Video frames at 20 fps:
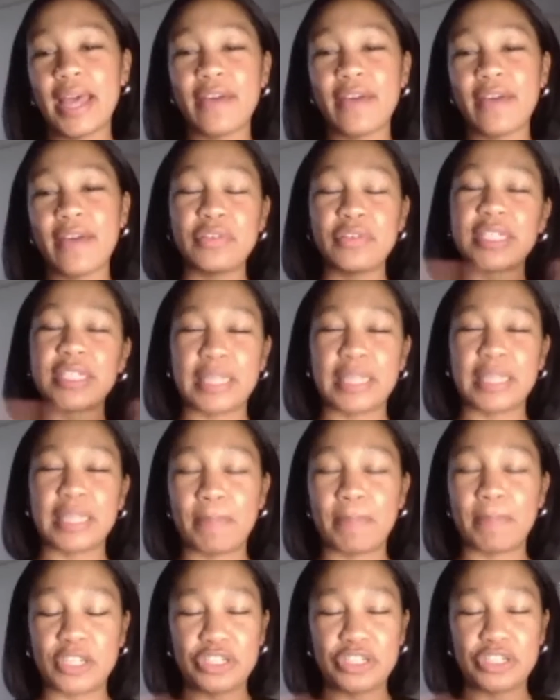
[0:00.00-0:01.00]
I've only seen
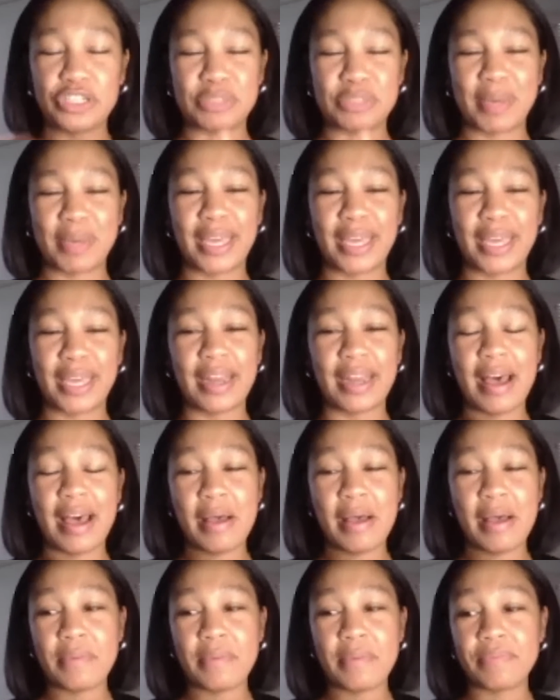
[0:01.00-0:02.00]
pictures.
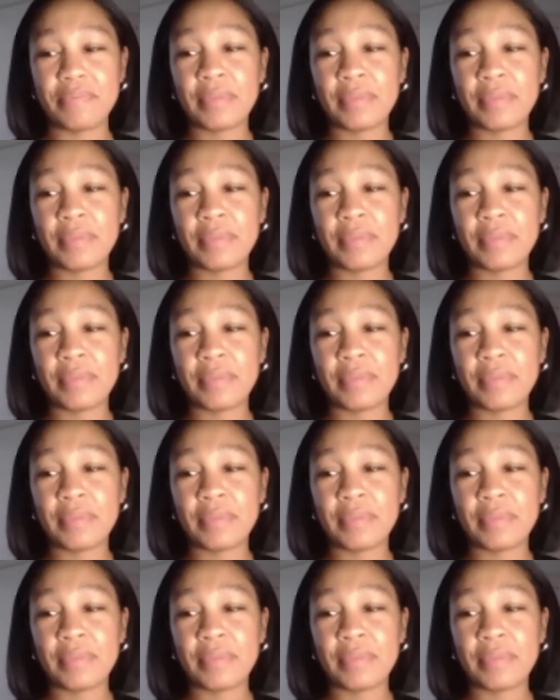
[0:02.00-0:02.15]
But